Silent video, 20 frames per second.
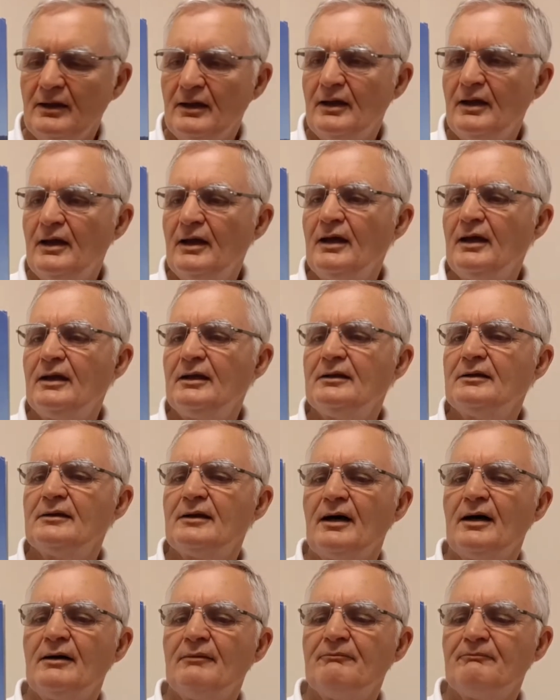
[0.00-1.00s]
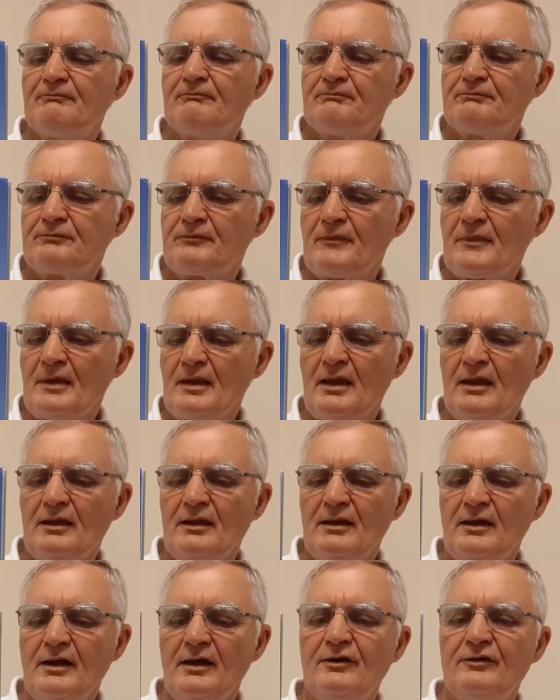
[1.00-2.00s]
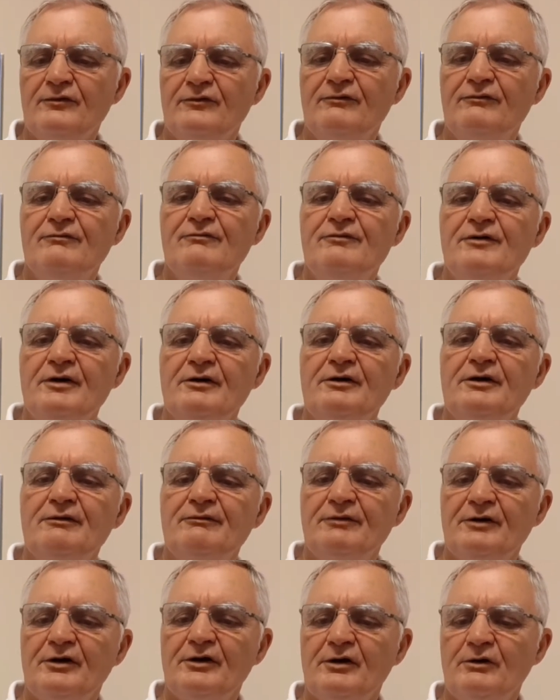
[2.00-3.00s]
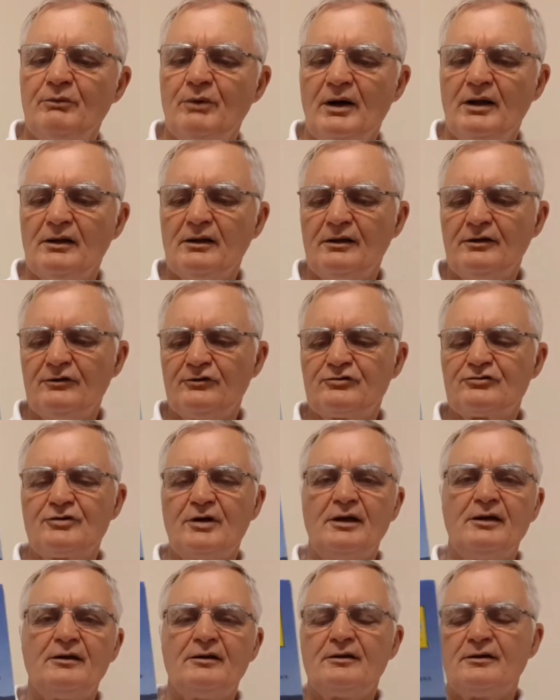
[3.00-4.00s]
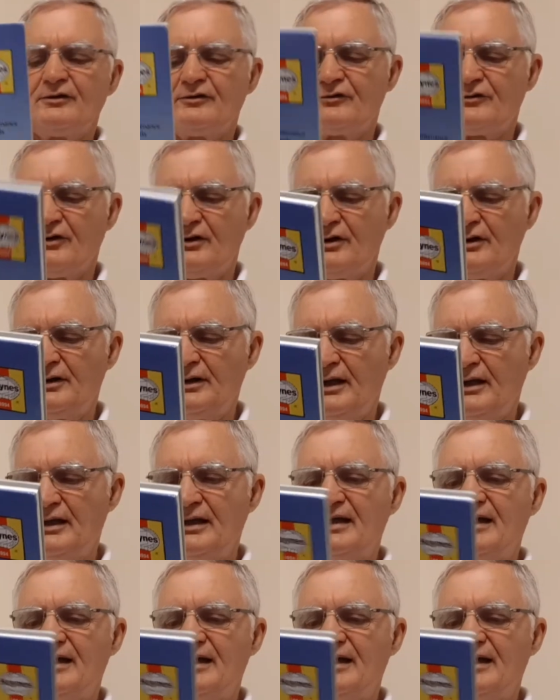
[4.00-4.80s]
And it's very, very well illustrated inside, and it